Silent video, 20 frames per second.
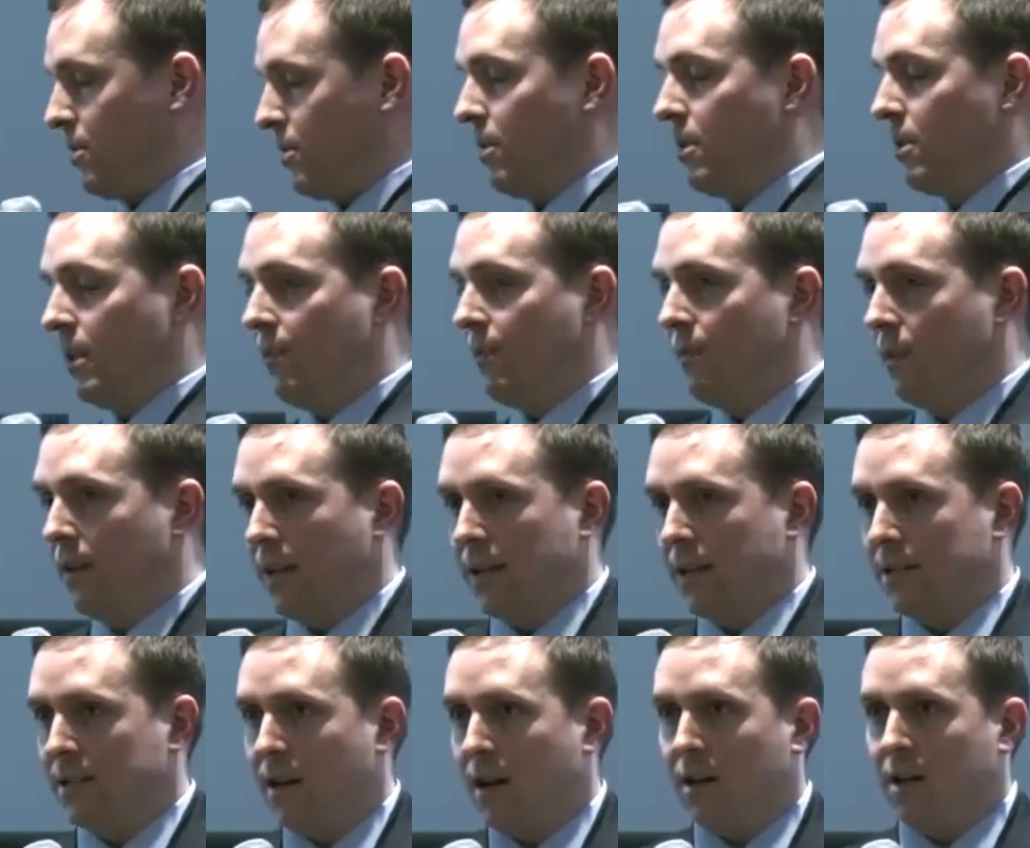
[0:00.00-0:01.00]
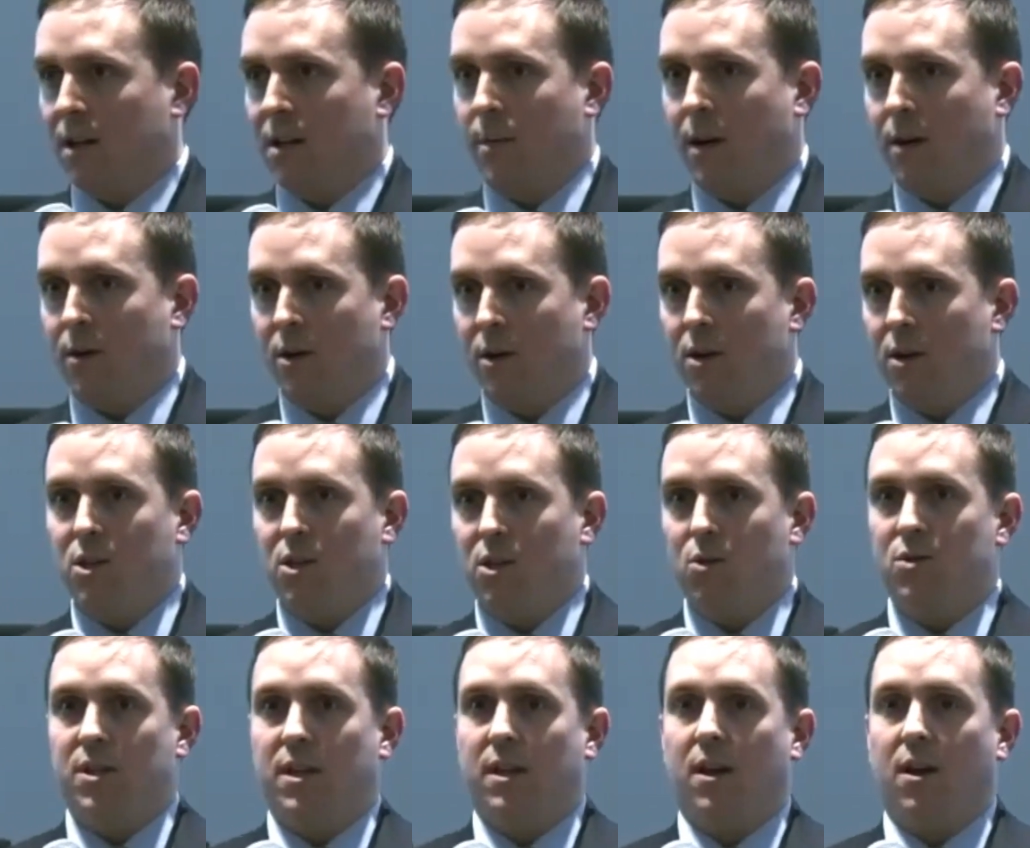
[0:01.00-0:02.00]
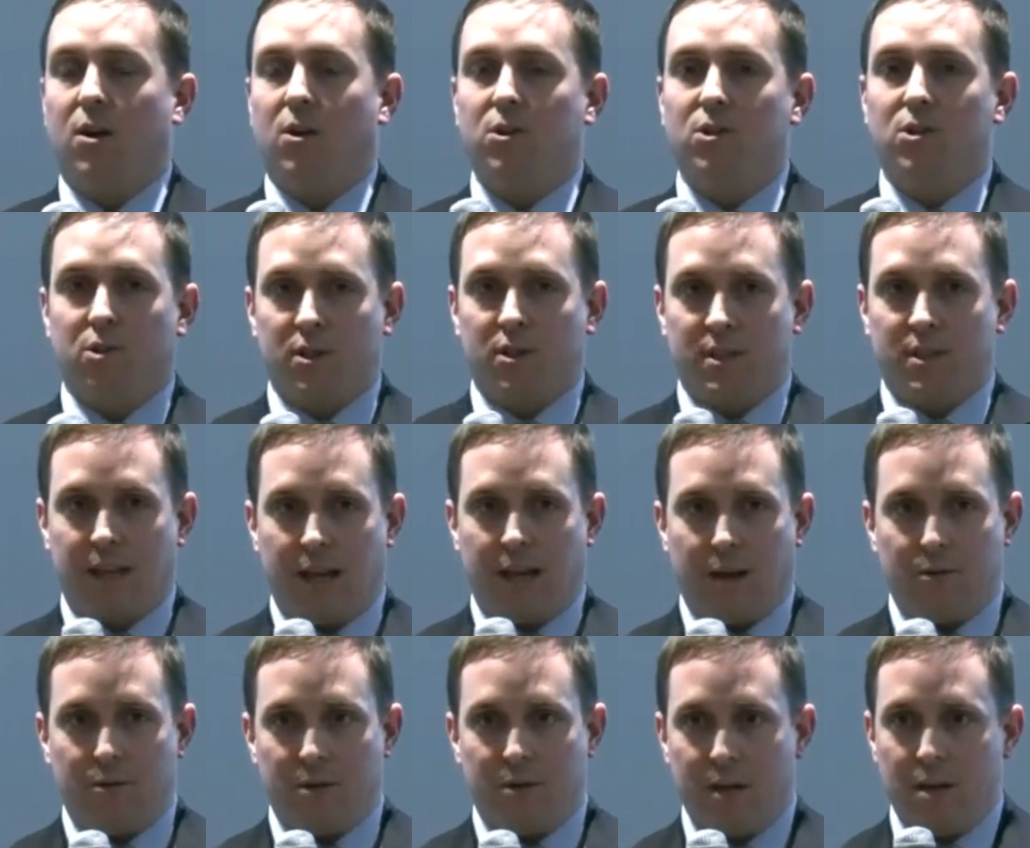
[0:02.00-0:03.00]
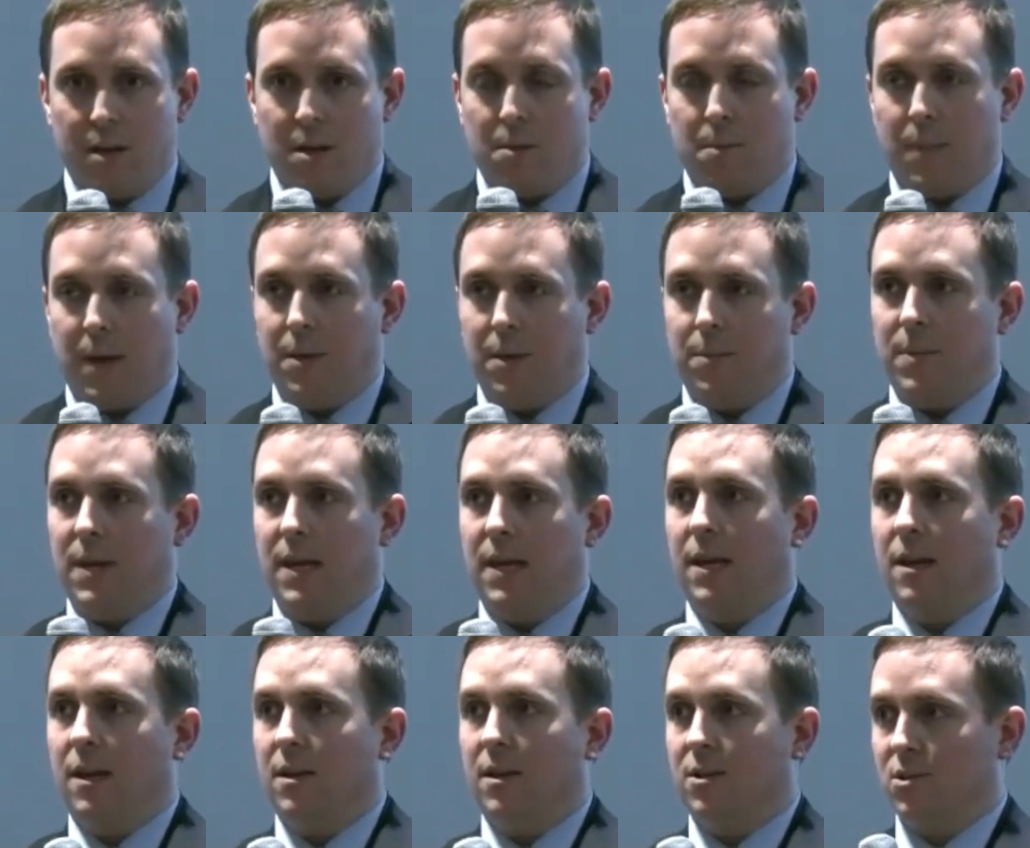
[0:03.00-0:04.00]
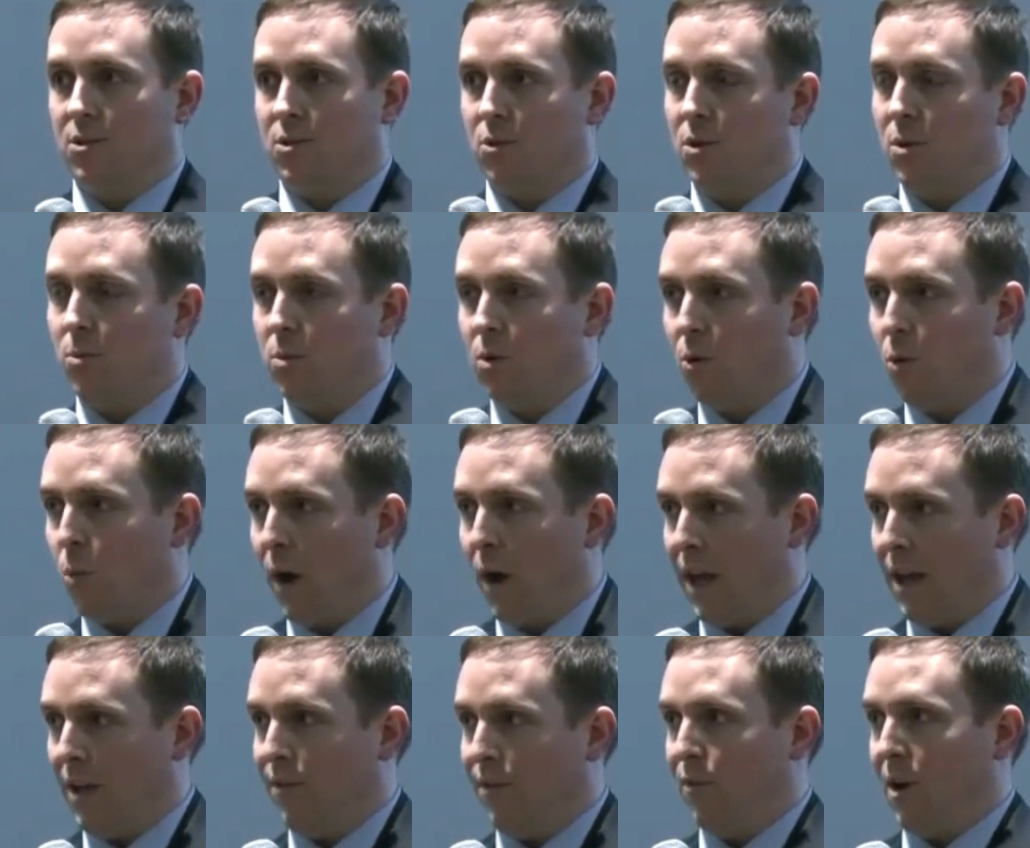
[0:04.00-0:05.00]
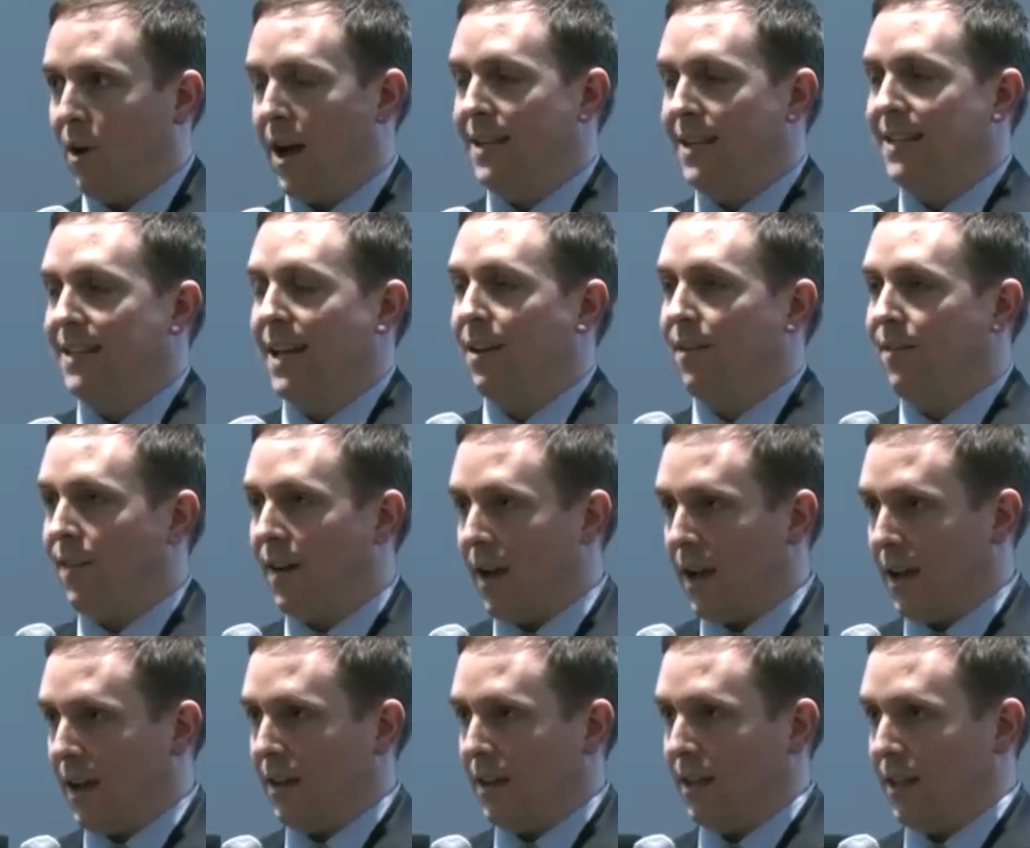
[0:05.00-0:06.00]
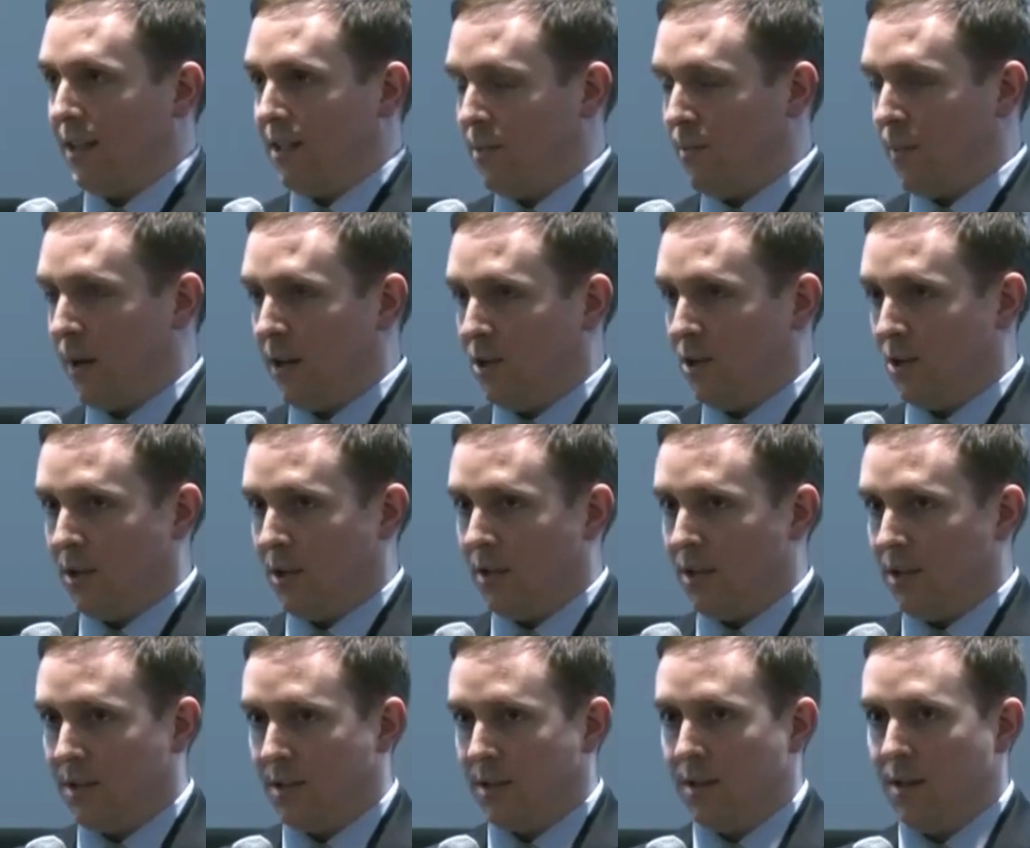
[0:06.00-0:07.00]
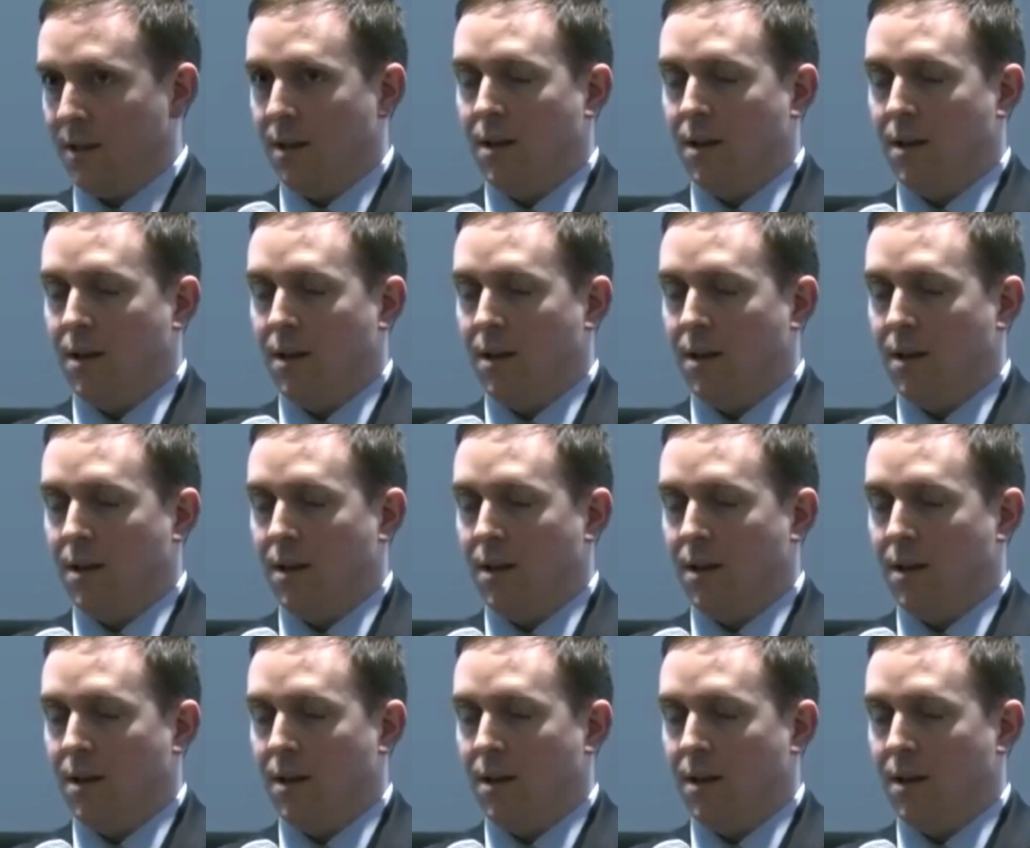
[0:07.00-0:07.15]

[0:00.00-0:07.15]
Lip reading: Cleveland has talked about, using ultrasound may be a suitable way for identifying these patients